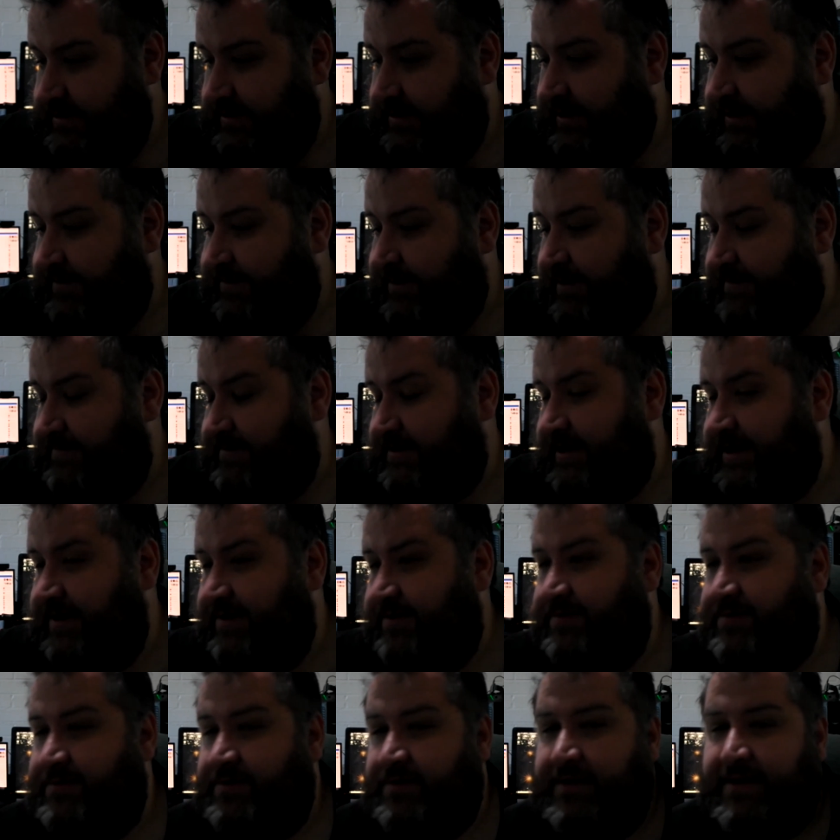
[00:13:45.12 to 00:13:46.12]
I'm hoping to get
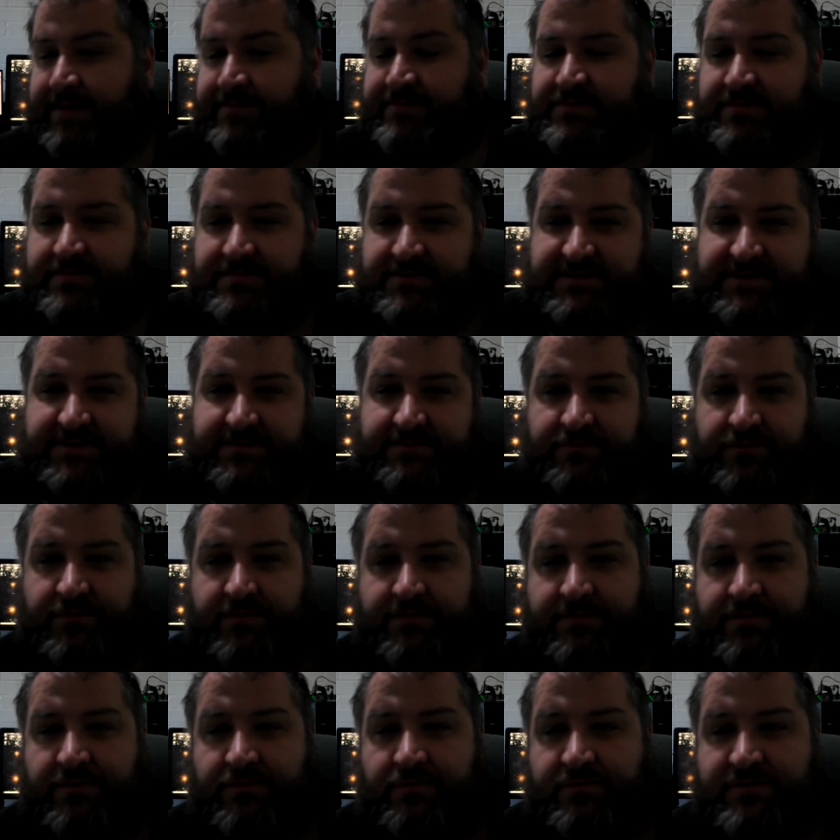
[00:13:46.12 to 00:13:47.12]
a new laptop at some
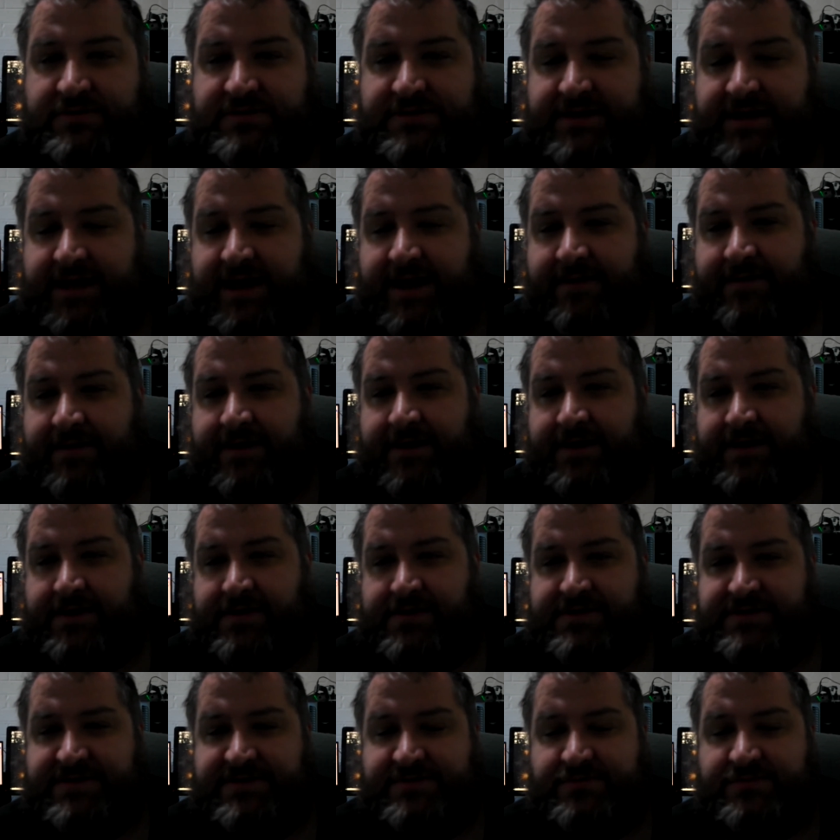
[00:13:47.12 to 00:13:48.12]
point, but we'll see how that
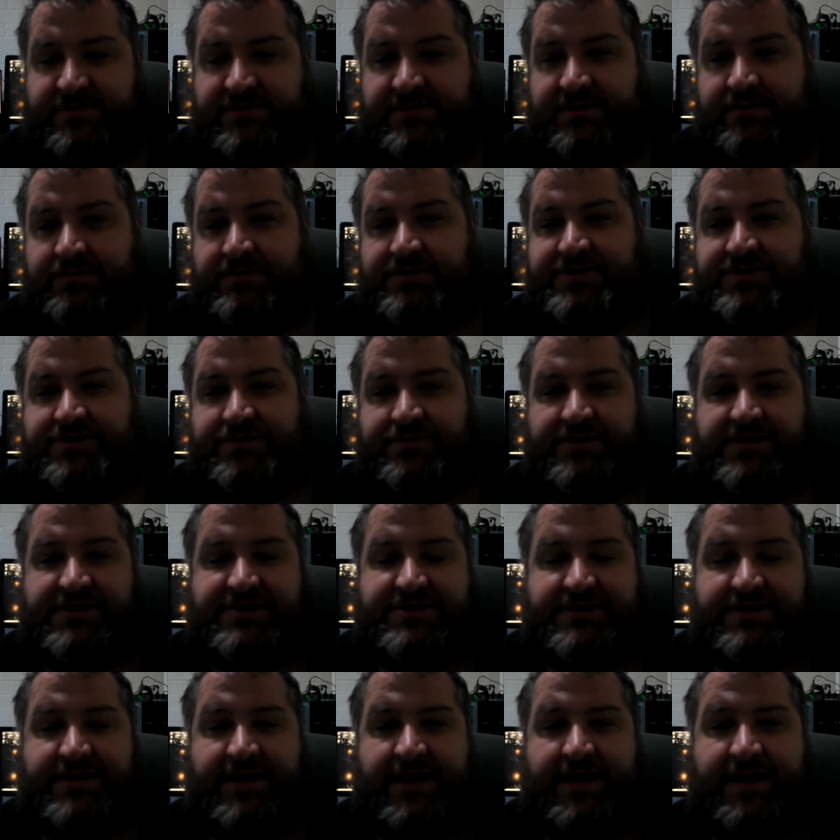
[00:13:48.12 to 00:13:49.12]
goes and we'll see which
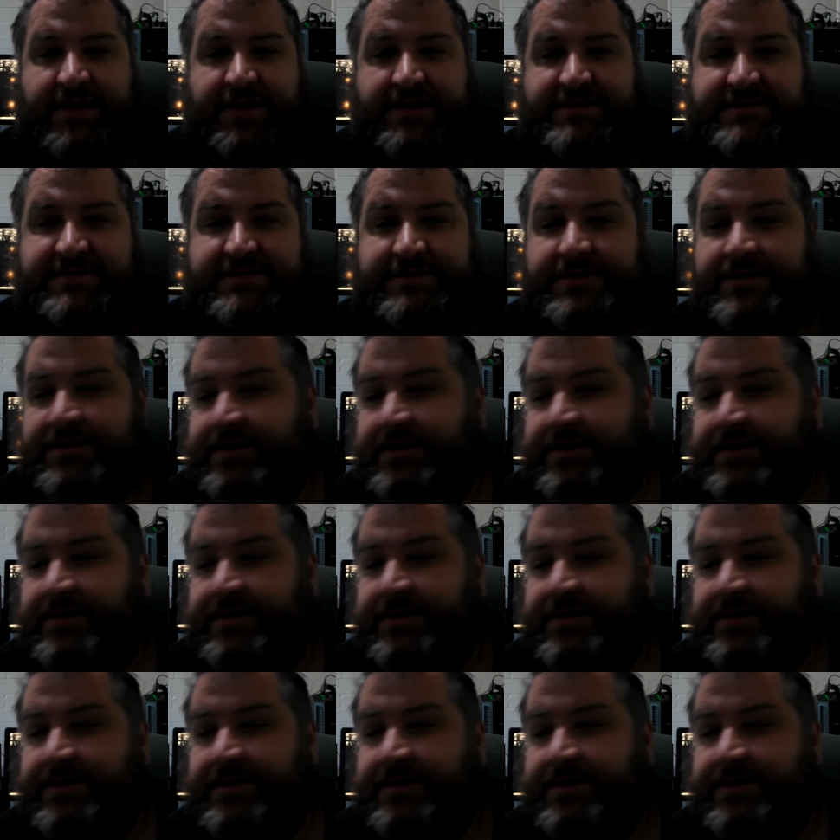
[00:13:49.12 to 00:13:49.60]
direction that heads.